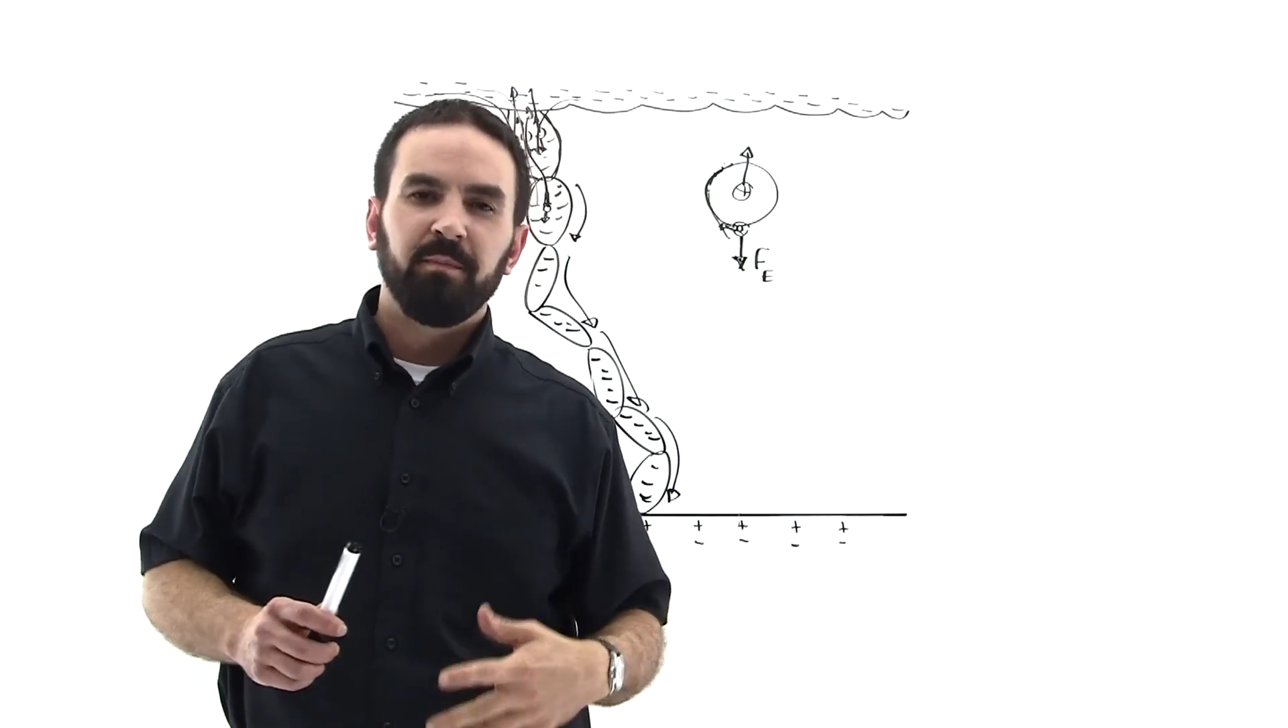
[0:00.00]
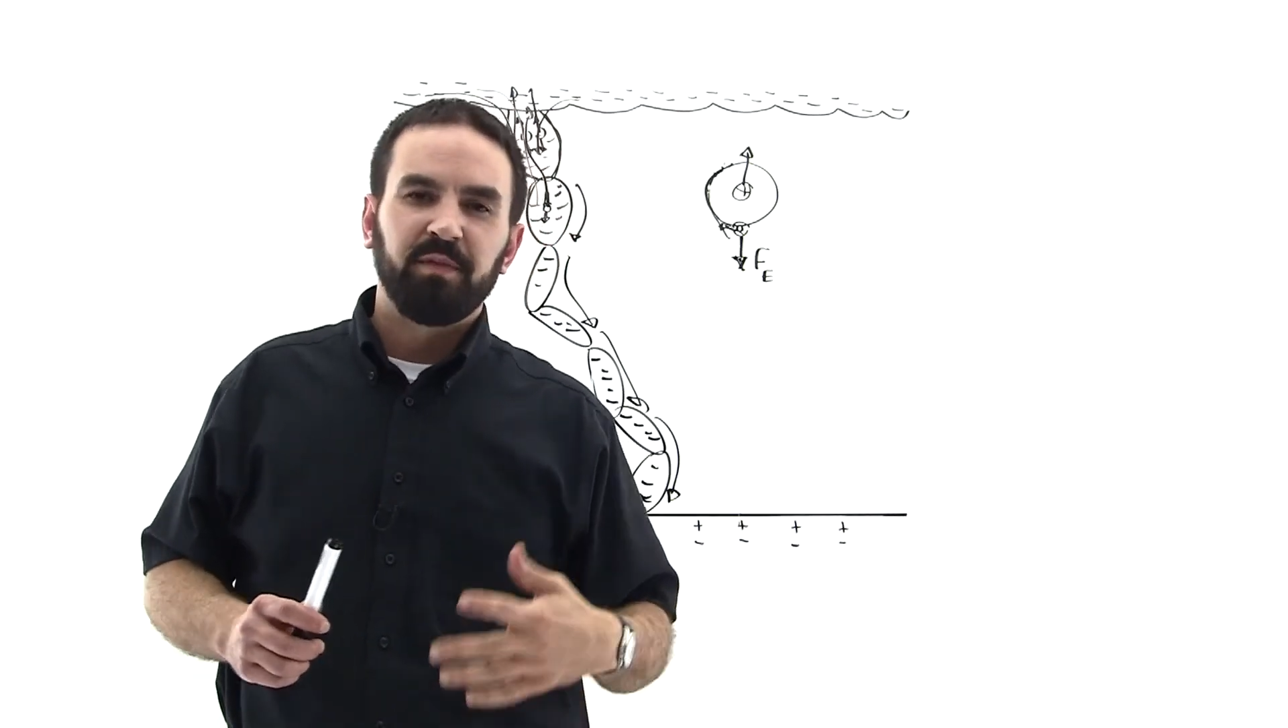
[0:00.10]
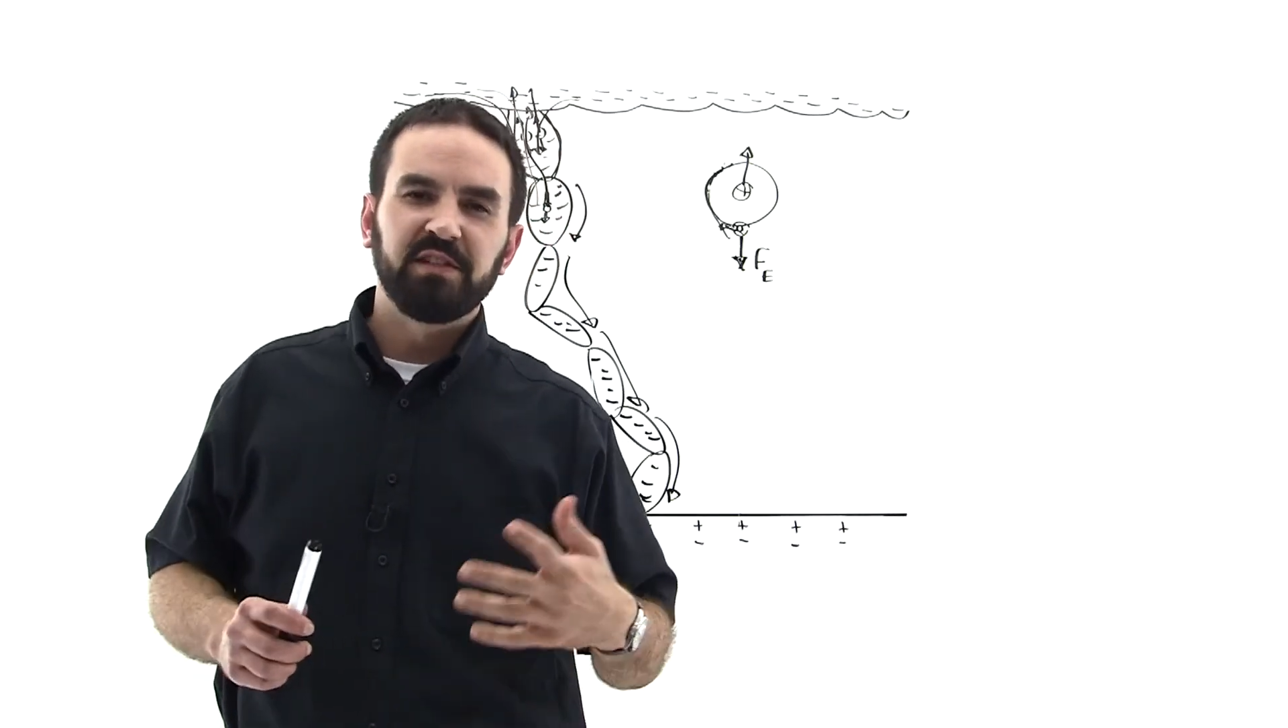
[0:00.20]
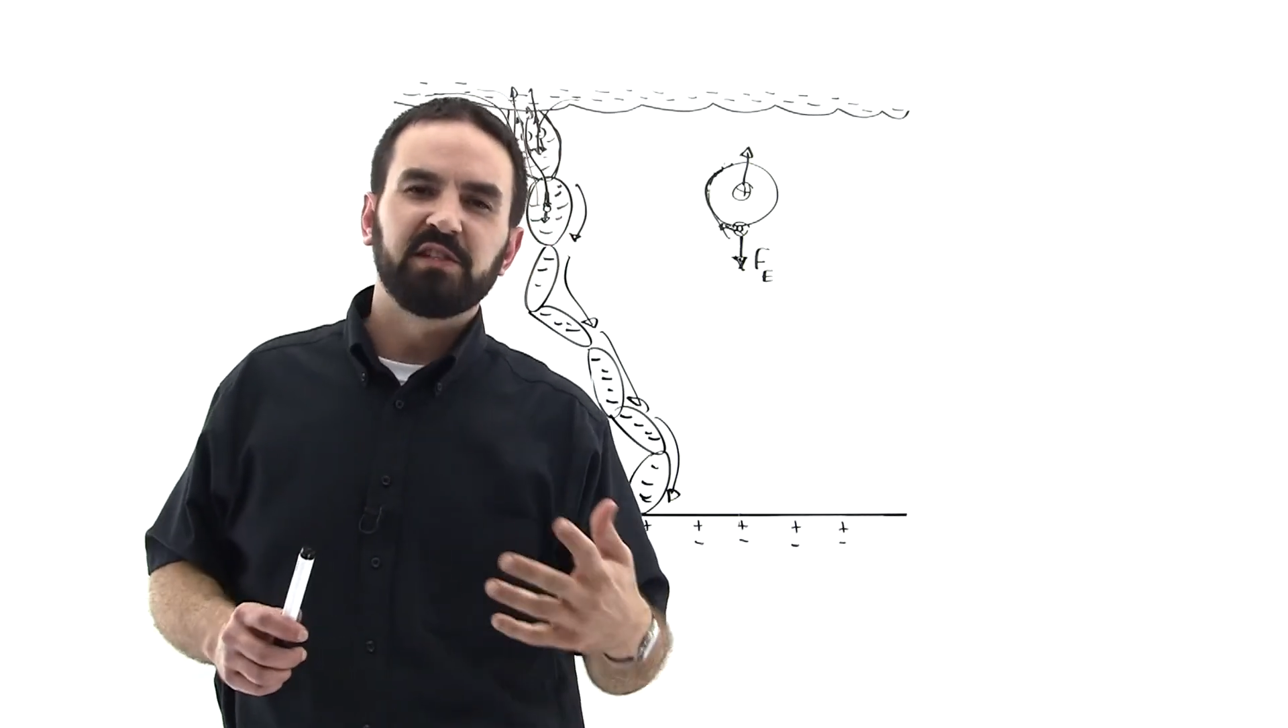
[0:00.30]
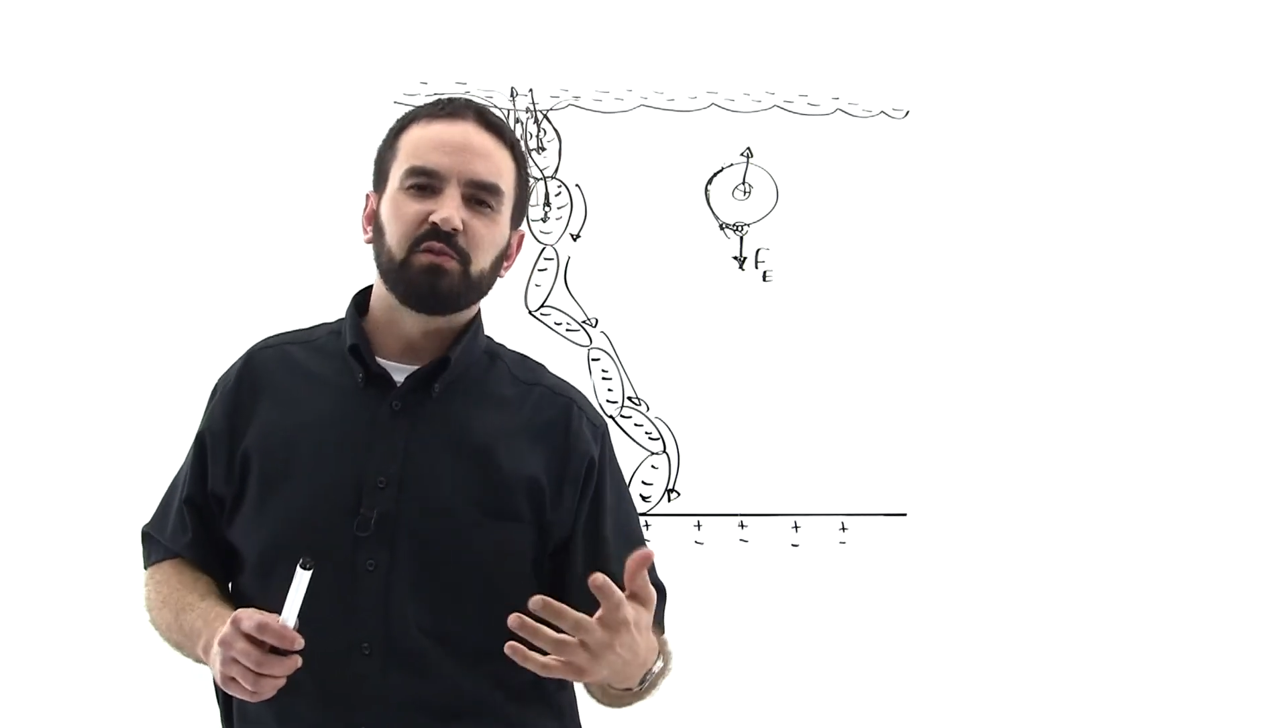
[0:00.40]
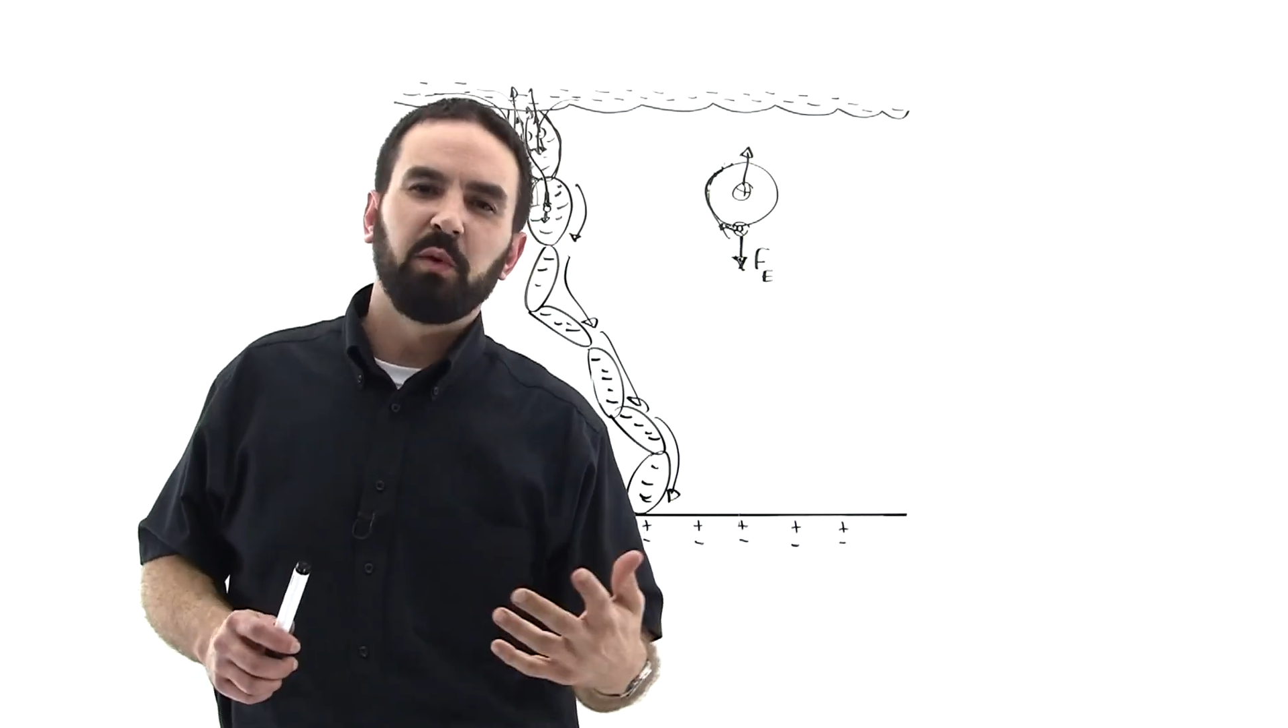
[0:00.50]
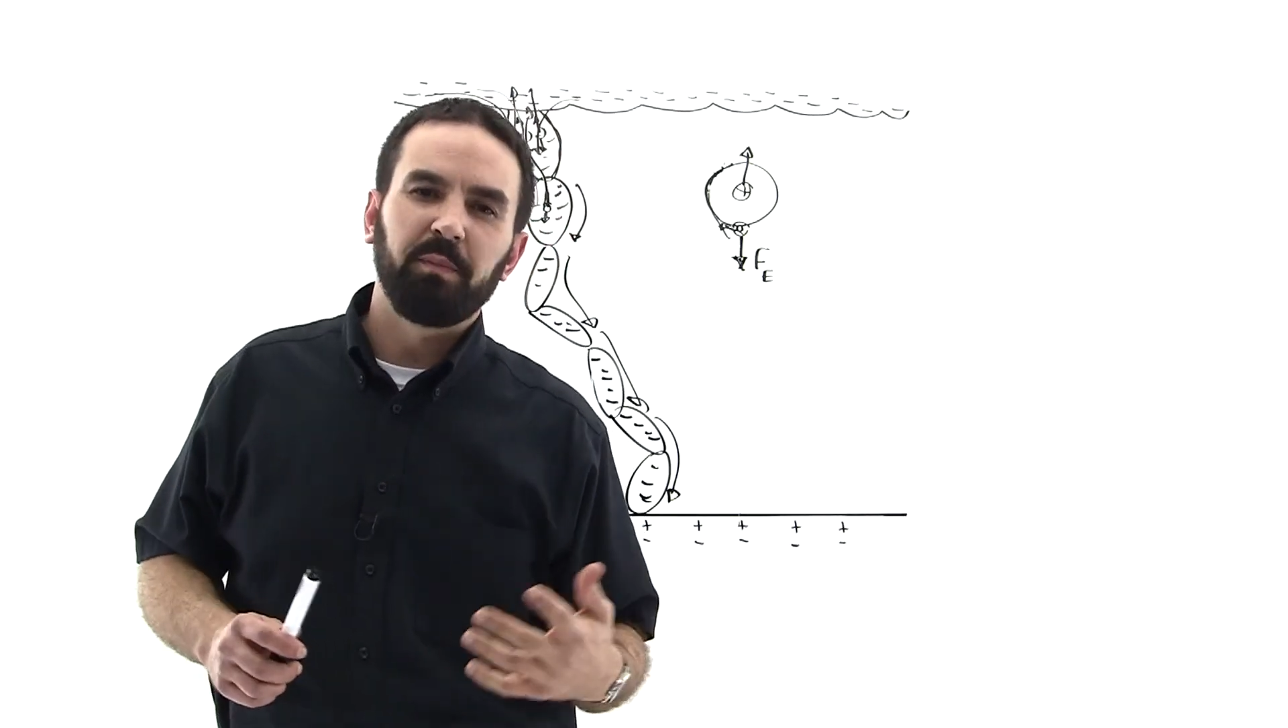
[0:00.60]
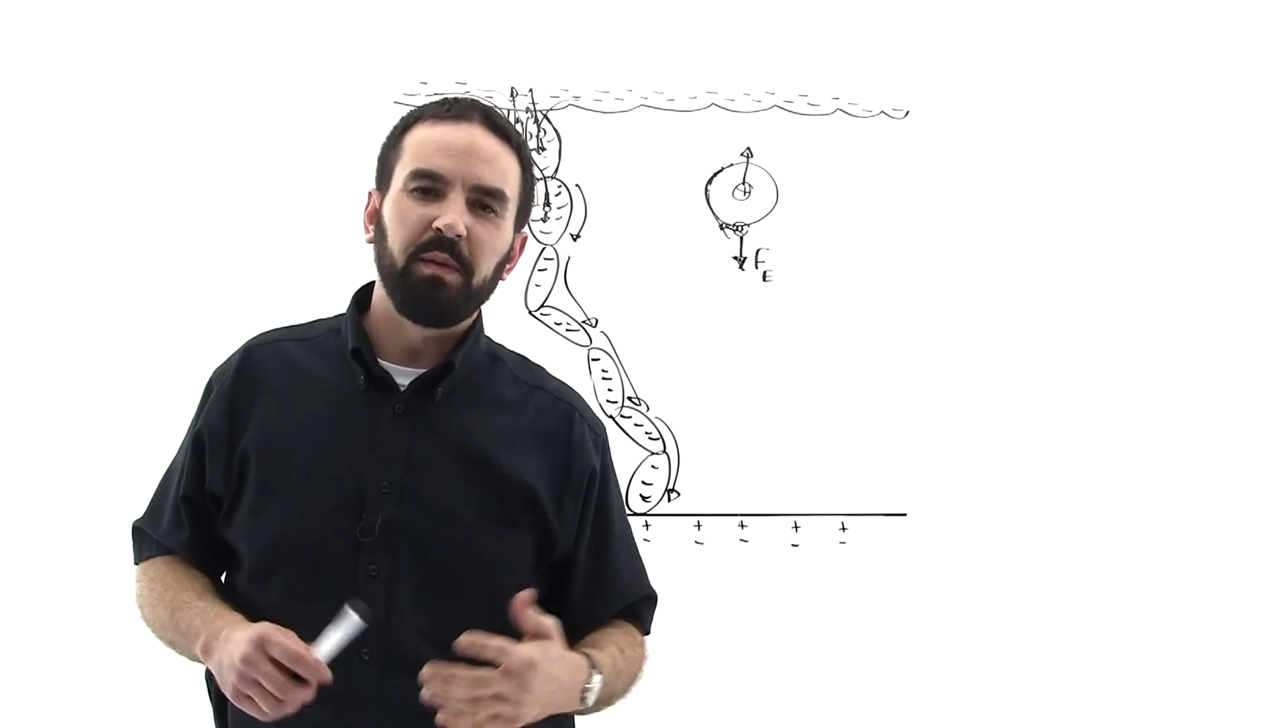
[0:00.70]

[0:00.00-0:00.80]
This is what